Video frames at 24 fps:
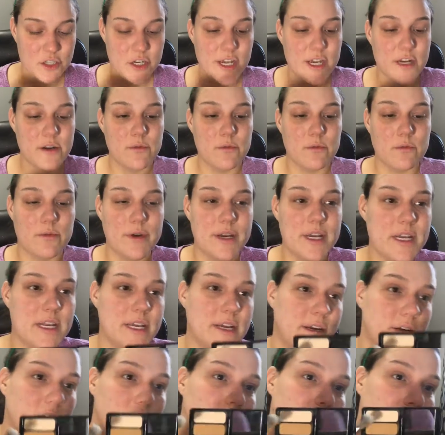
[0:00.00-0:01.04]
shade right
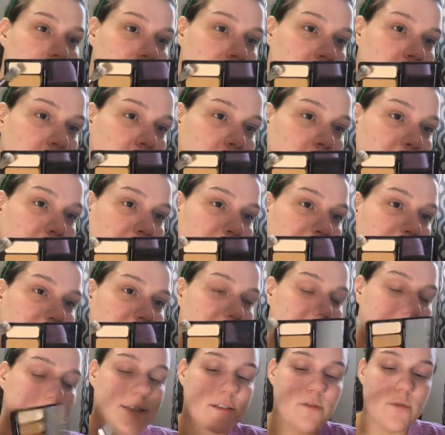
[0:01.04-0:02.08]
here.
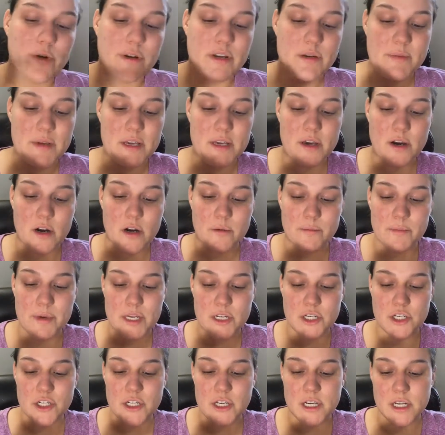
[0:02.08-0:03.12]
And this is going to be our
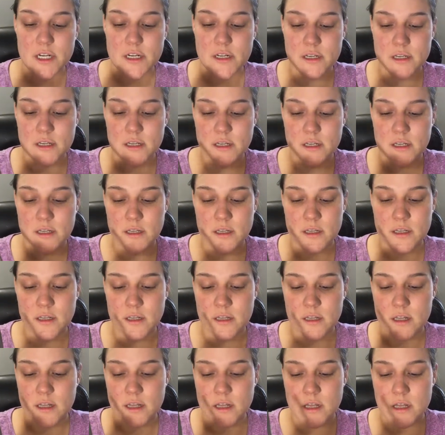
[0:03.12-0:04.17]
base shade.
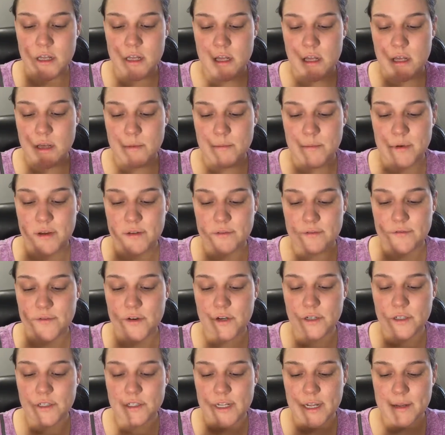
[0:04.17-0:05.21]
But
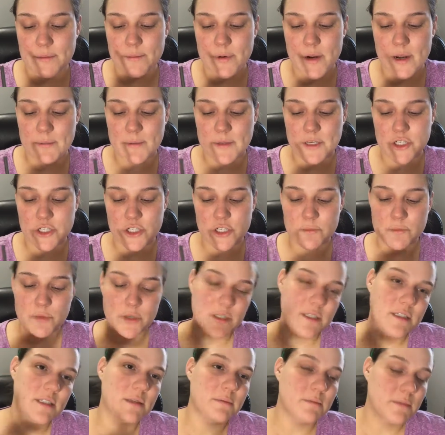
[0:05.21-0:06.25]
first, I probably should
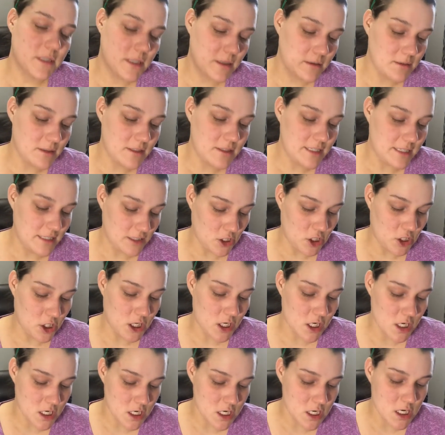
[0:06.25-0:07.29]
put some
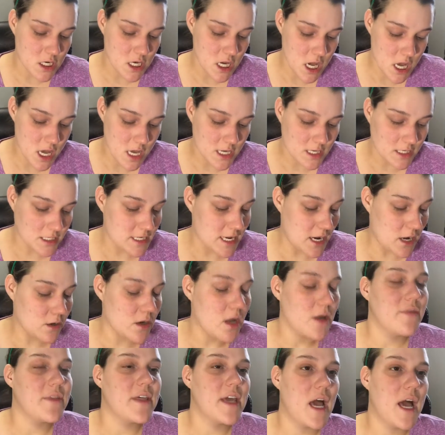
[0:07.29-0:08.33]
concealer down
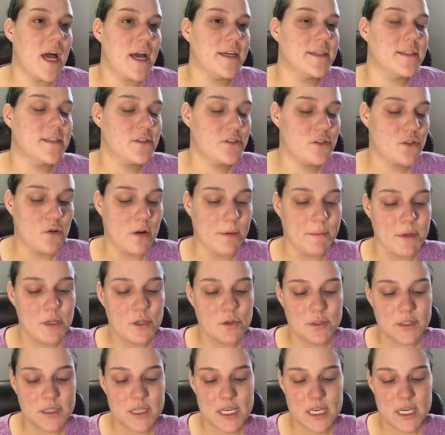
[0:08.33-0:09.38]
on the eyes. So I'm gonna
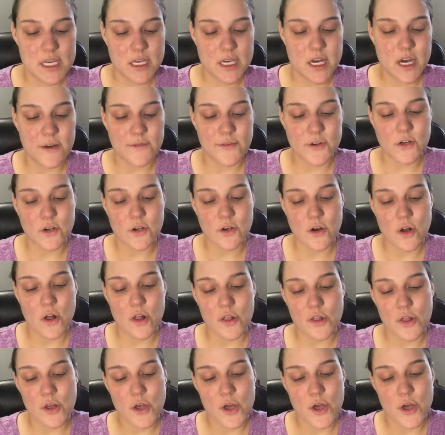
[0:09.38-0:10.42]
use the
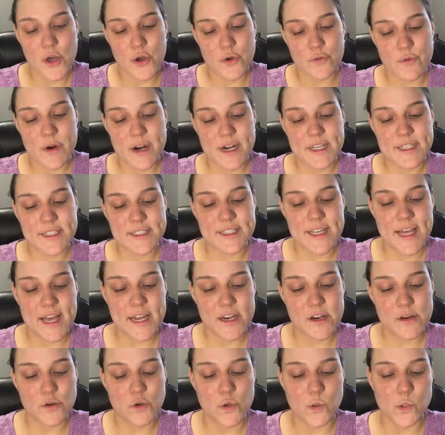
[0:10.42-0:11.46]
CoverGirl Ready
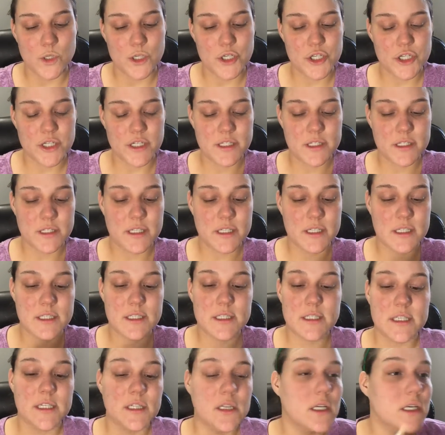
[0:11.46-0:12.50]
Set Gorgeous
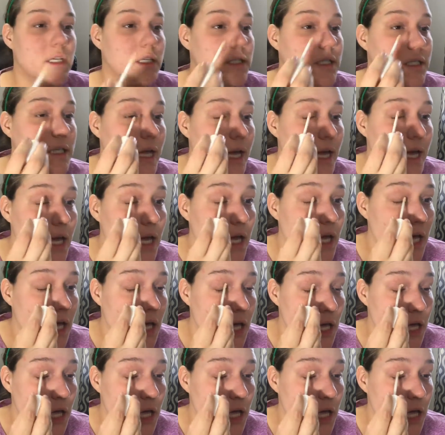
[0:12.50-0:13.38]
Concealer today